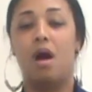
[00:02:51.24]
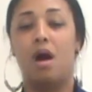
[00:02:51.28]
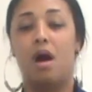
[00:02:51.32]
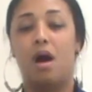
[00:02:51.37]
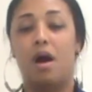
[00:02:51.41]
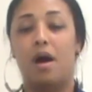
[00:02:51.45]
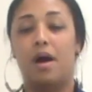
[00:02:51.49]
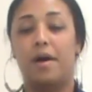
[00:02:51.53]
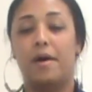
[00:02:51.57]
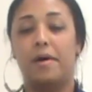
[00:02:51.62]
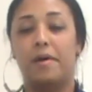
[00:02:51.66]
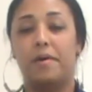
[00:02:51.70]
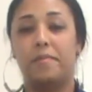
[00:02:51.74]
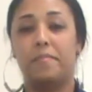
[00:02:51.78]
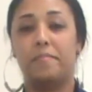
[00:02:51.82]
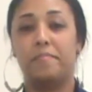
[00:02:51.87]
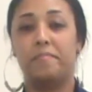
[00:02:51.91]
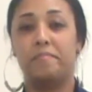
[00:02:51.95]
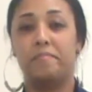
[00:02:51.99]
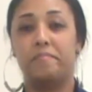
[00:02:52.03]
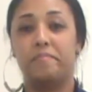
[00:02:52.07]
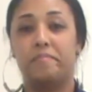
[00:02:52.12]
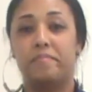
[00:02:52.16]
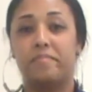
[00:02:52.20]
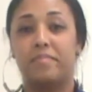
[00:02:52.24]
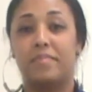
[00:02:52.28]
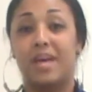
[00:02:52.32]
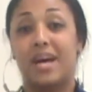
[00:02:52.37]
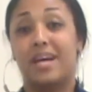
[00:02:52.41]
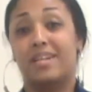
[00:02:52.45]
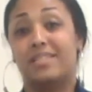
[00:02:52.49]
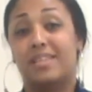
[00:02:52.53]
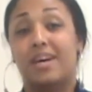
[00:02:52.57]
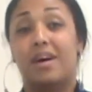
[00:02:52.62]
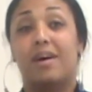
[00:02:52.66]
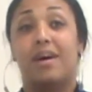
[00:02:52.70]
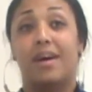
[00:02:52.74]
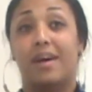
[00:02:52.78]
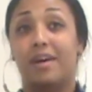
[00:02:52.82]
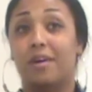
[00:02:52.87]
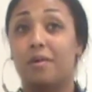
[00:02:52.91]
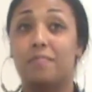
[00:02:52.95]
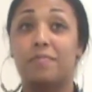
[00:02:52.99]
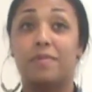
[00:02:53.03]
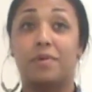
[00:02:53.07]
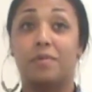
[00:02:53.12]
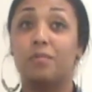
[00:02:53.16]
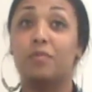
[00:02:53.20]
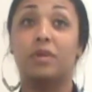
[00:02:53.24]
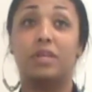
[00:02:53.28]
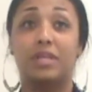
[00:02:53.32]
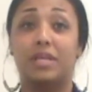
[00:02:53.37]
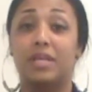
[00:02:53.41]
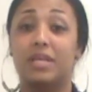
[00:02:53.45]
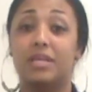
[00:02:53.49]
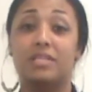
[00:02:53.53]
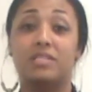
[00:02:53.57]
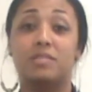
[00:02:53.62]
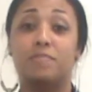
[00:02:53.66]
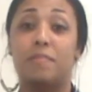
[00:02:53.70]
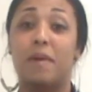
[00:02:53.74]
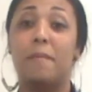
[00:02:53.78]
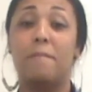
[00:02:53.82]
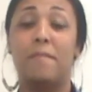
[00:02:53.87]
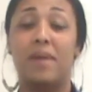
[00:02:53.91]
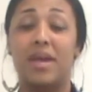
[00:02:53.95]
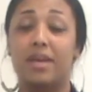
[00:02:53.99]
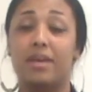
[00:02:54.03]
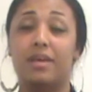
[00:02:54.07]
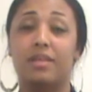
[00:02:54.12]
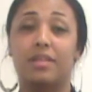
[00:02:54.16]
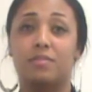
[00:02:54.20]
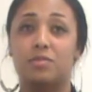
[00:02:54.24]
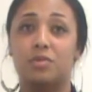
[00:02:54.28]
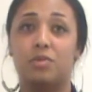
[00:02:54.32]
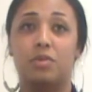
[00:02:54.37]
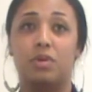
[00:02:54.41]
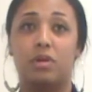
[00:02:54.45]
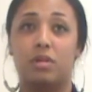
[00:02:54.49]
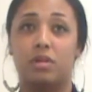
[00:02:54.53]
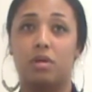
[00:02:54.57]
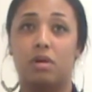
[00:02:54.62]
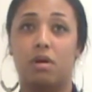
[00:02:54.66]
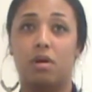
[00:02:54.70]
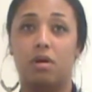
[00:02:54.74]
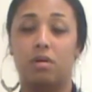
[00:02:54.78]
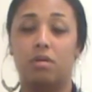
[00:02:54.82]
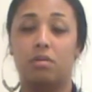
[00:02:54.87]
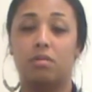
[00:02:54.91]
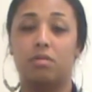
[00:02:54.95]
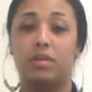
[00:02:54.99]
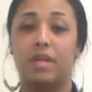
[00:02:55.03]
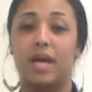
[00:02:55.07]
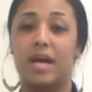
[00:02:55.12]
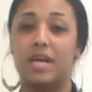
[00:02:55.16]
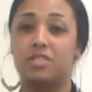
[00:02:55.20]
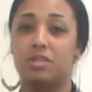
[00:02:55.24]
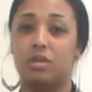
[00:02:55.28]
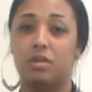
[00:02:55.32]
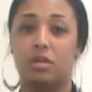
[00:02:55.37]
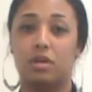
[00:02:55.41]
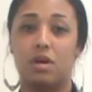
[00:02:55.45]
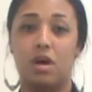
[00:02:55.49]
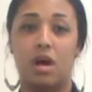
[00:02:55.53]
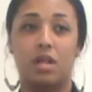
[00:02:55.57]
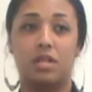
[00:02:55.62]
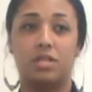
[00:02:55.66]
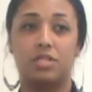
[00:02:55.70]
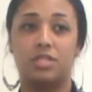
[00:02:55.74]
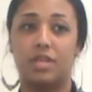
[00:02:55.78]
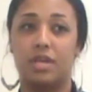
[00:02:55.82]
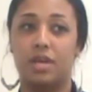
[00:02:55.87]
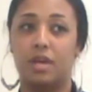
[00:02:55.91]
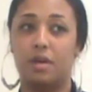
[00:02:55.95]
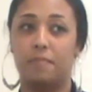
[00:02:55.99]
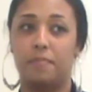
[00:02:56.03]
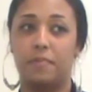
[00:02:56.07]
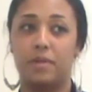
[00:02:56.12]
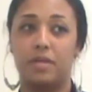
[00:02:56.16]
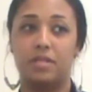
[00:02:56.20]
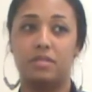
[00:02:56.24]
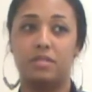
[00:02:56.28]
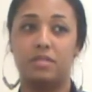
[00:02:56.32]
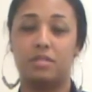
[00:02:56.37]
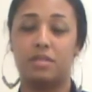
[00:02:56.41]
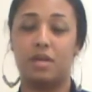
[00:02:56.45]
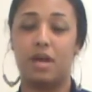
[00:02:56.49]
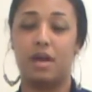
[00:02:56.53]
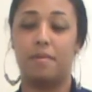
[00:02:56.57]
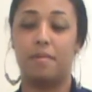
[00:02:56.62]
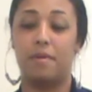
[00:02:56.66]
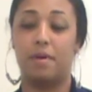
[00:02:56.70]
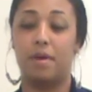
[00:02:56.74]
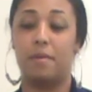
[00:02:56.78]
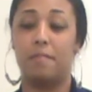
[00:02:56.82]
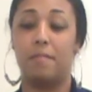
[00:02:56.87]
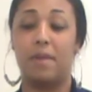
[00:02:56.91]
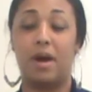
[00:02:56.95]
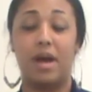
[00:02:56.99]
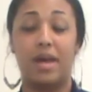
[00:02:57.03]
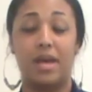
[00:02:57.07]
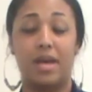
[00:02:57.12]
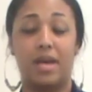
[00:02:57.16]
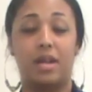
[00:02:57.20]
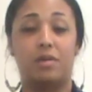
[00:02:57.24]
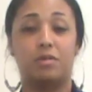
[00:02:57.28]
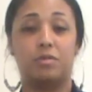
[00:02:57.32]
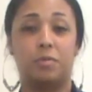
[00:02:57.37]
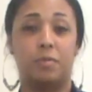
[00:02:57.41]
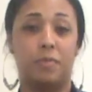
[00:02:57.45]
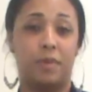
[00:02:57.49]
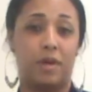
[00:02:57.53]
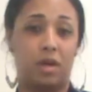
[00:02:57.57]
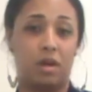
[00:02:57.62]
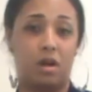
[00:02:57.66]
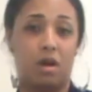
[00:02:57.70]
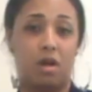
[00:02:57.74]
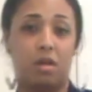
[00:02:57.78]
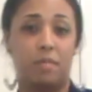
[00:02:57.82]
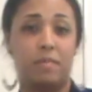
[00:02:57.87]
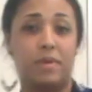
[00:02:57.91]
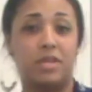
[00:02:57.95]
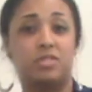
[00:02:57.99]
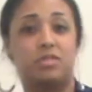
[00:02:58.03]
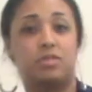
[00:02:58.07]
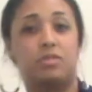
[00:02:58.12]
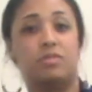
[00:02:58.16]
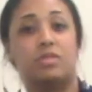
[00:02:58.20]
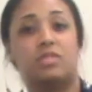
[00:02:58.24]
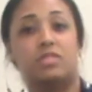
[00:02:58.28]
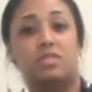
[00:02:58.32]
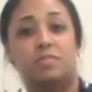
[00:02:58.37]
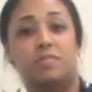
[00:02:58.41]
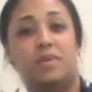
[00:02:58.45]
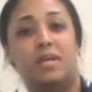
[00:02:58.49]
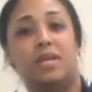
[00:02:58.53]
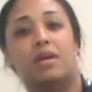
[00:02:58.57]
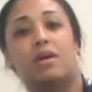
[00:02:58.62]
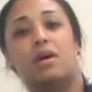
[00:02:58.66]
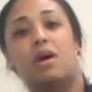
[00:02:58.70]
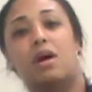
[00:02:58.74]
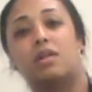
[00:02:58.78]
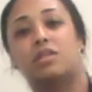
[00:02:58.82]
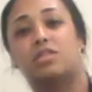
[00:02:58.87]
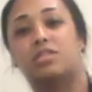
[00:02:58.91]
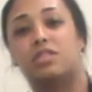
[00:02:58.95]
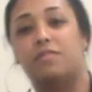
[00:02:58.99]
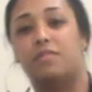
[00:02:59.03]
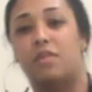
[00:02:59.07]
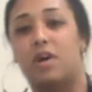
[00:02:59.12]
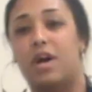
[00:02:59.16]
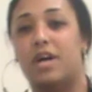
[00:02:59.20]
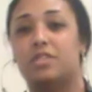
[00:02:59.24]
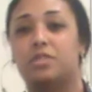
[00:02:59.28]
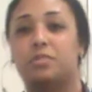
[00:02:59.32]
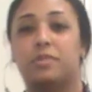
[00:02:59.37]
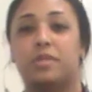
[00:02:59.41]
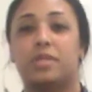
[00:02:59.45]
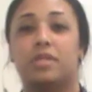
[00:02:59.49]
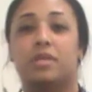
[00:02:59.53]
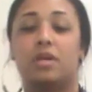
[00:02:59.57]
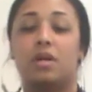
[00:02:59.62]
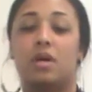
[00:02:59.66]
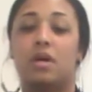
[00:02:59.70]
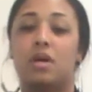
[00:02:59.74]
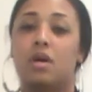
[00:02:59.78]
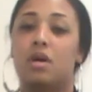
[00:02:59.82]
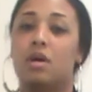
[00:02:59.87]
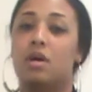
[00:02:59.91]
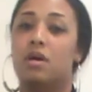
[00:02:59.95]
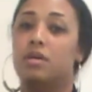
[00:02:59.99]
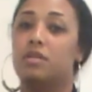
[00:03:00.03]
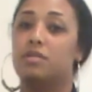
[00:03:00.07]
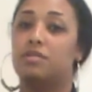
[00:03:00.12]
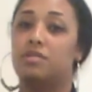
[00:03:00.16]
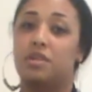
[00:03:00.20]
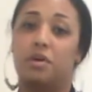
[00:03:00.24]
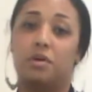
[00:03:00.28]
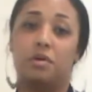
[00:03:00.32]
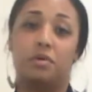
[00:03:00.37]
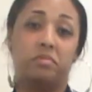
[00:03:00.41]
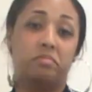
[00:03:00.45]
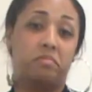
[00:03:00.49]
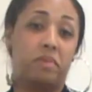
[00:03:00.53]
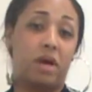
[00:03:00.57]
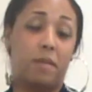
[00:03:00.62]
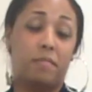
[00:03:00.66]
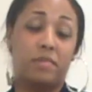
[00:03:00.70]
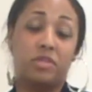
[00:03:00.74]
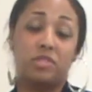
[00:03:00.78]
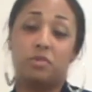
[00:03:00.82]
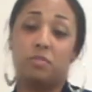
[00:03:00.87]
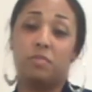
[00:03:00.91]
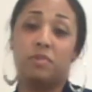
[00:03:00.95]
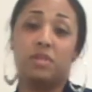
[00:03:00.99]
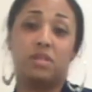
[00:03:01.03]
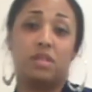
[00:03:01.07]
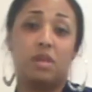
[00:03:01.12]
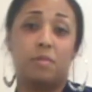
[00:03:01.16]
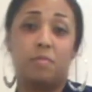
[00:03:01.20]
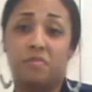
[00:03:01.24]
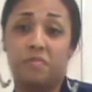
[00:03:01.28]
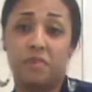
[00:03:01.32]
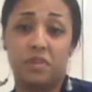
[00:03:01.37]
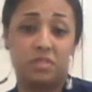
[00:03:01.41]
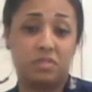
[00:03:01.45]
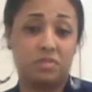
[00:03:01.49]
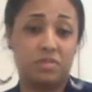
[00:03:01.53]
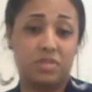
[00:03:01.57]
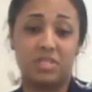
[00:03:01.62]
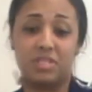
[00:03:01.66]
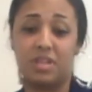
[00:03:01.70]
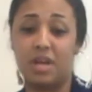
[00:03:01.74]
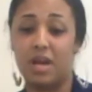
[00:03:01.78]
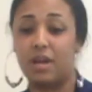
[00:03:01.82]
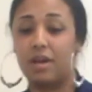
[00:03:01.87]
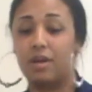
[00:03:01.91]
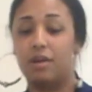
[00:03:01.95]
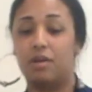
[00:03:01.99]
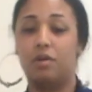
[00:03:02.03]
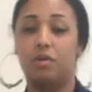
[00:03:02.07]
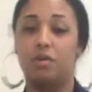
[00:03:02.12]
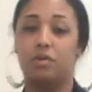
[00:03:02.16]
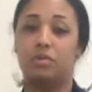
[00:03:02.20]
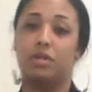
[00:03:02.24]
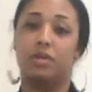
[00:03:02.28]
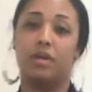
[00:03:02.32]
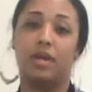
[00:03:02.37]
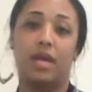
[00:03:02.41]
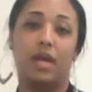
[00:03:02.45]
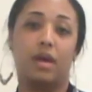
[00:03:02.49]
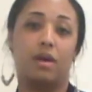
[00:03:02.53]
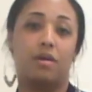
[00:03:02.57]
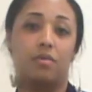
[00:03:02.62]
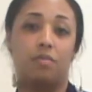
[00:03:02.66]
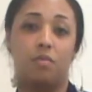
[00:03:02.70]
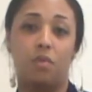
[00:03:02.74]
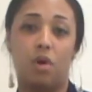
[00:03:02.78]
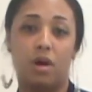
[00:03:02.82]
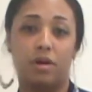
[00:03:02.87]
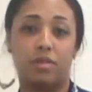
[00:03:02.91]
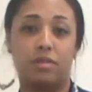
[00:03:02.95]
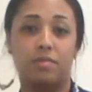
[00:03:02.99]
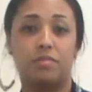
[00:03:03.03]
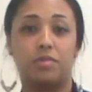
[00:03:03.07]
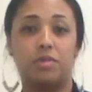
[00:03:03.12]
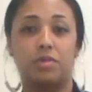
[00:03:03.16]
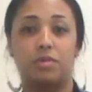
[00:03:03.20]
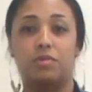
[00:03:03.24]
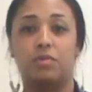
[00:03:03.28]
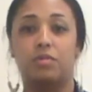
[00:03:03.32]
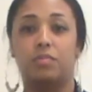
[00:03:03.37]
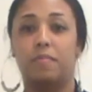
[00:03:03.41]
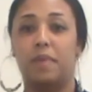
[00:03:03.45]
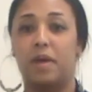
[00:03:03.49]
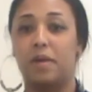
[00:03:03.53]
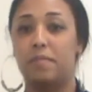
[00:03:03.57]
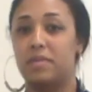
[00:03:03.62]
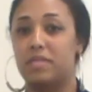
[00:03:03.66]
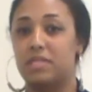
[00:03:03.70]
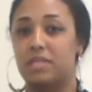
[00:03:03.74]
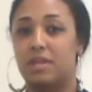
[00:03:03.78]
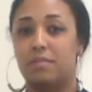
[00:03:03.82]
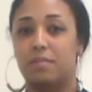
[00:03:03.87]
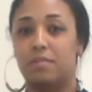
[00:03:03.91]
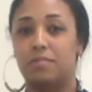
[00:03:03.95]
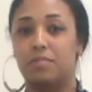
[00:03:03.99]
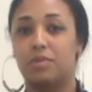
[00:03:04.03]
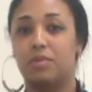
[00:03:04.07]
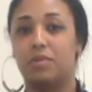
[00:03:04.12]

That's how I help them, really, is by making them do it on their own. Last year on the college campus, in my head, I was preparing all of my students to be in college level algebra. So I'm assuming that that professor is not going to hold their hand and walk them through and babysit them through